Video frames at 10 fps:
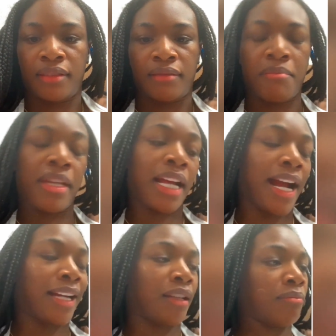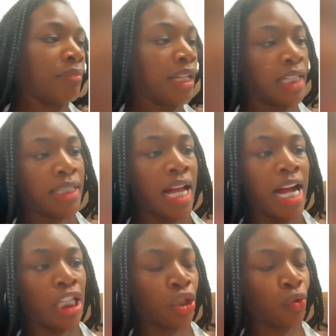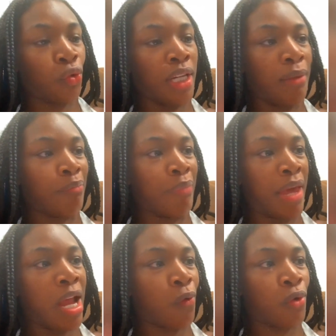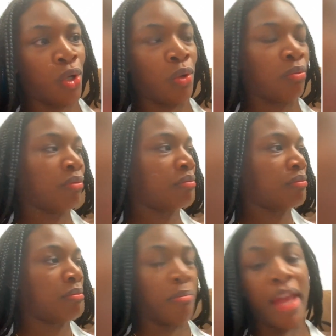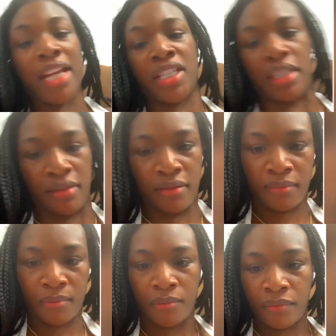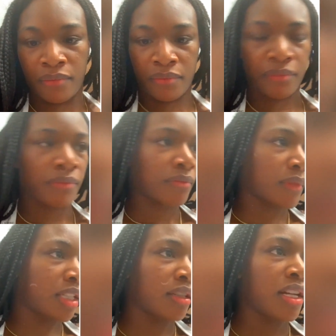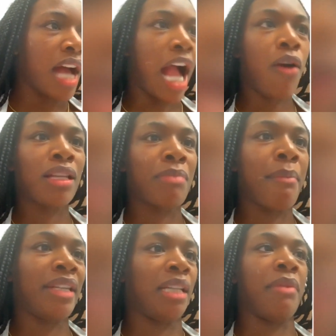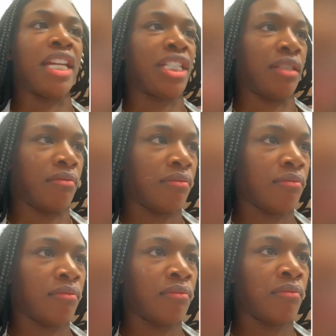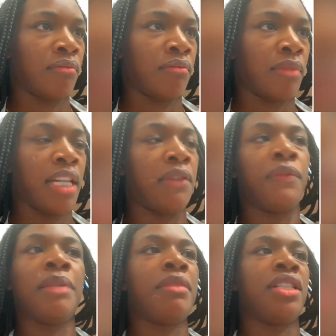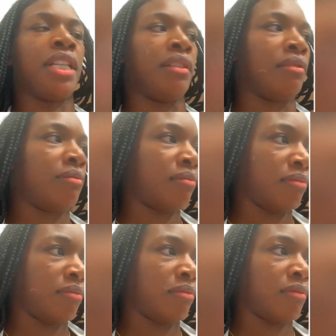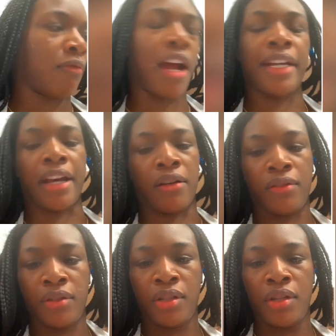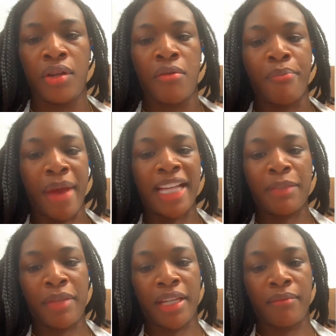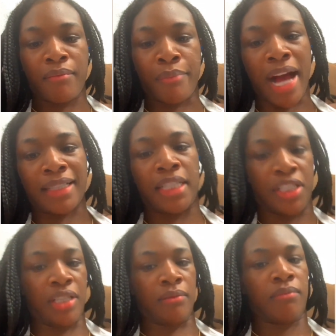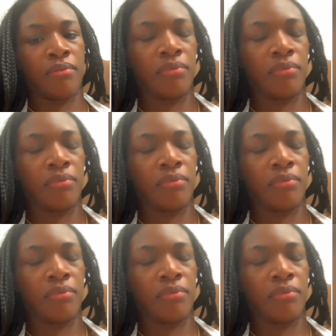Man, I got a 3-bedroom mansion. I call it my mini mansion in Flint, Michigan. Right now. Basement boxing gym.